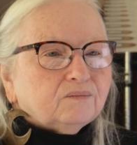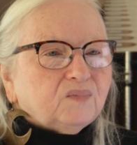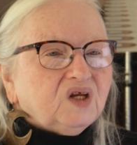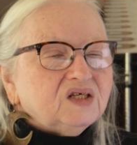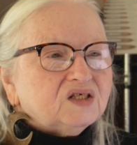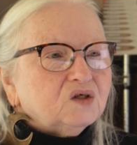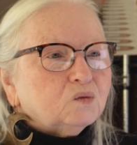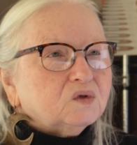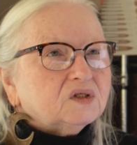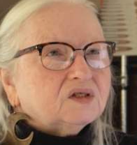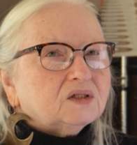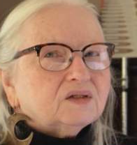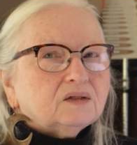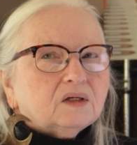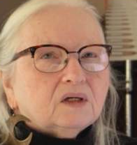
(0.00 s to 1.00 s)
piece that
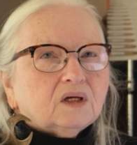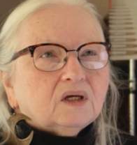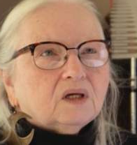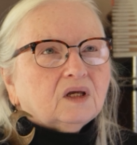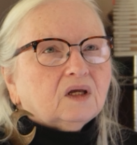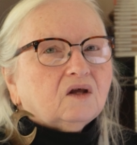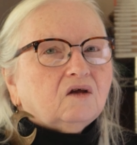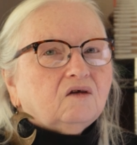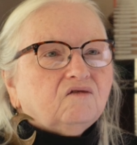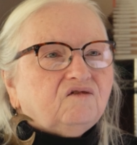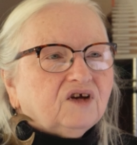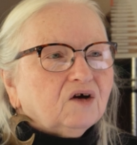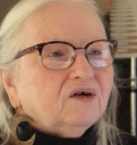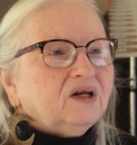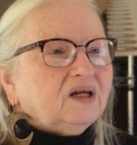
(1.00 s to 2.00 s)
was
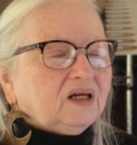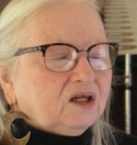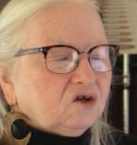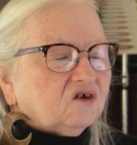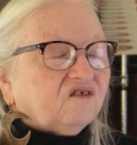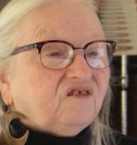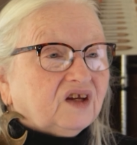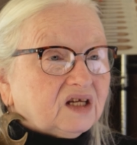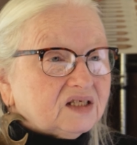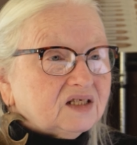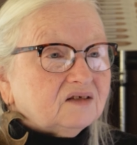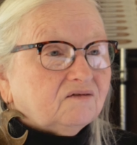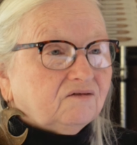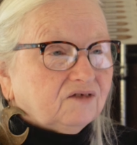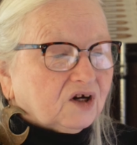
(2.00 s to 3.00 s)
very
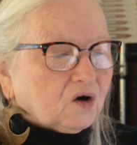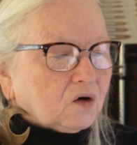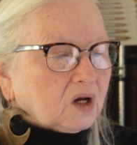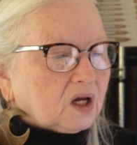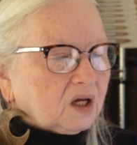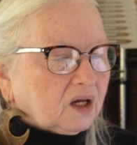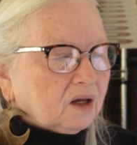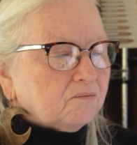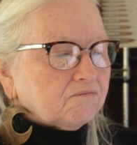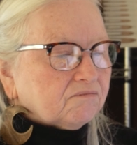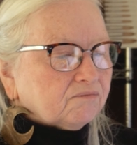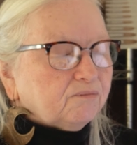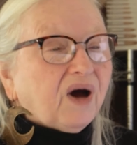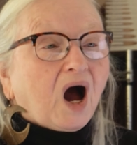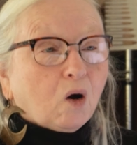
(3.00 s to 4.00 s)
in-your-face, very
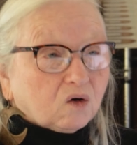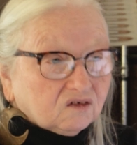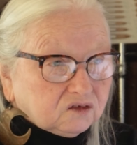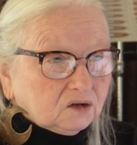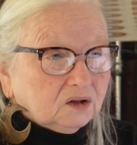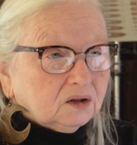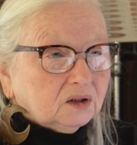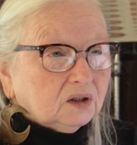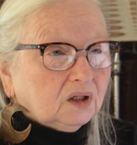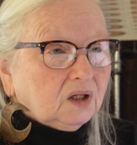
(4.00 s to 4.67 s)
powerful.